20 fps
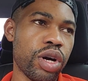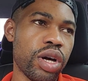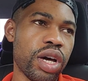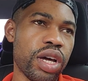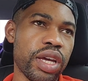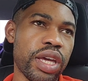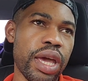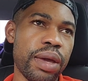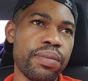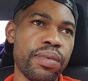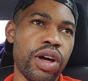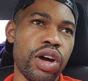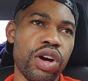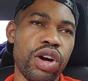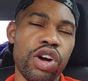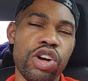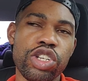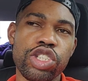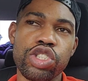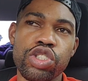But a game that
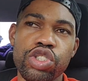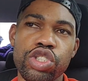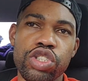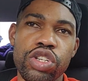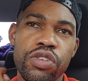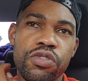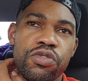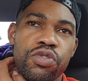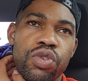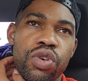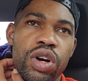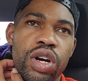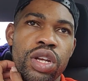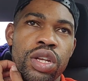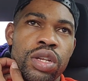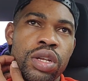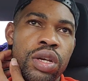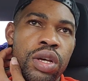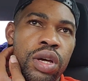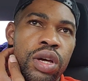Arsenal should have
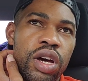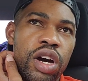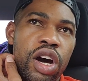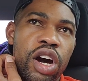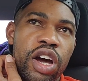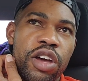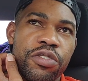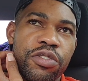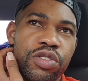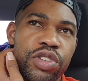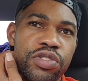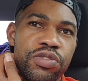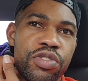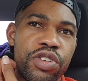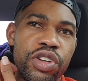won if it was